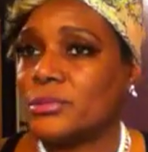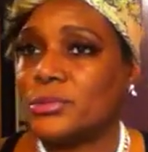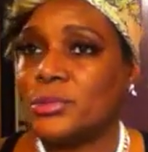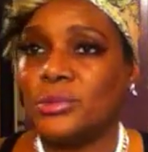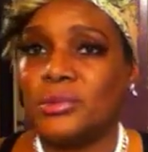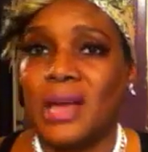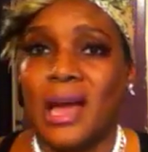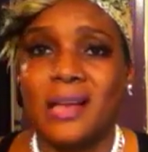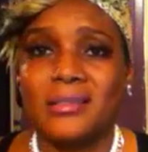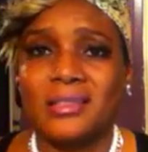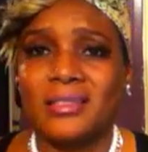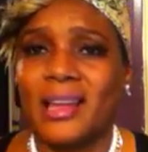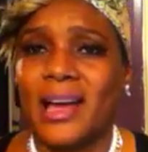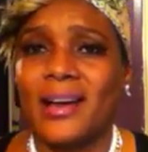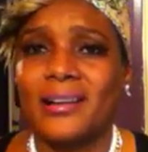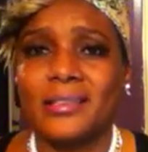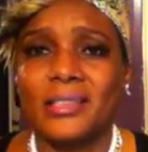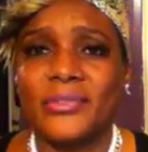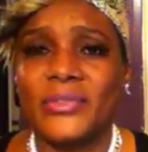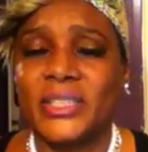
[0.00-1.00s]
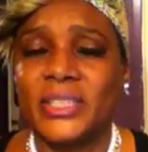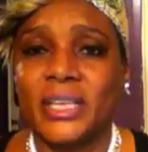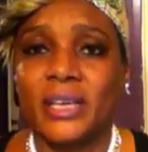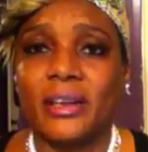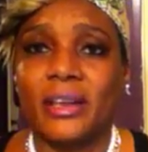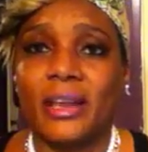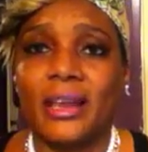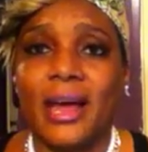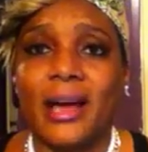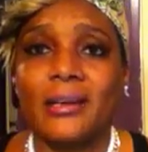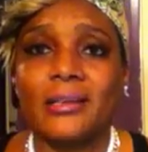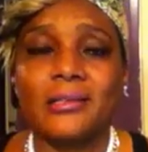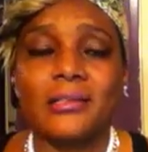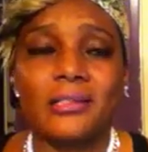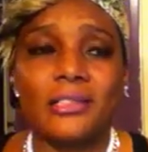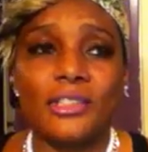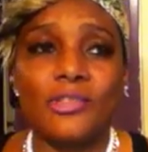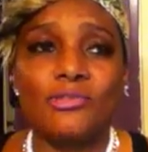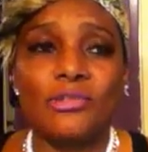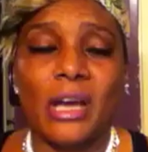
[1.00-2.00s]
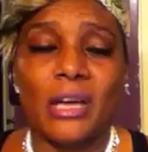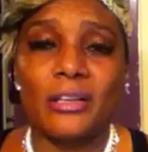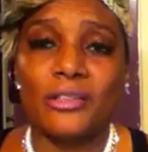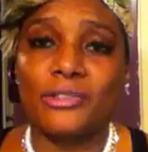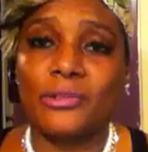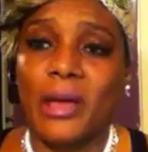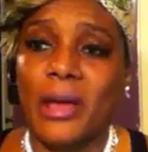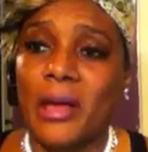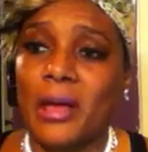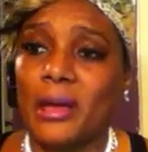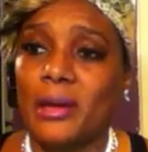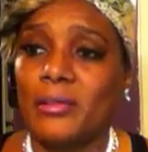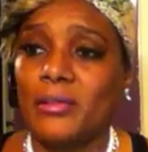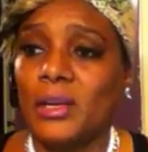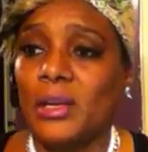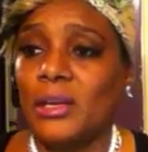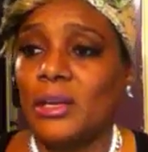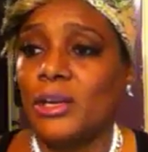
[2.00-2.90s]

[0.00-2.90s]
$2,000, $1,500, and you trying to drive,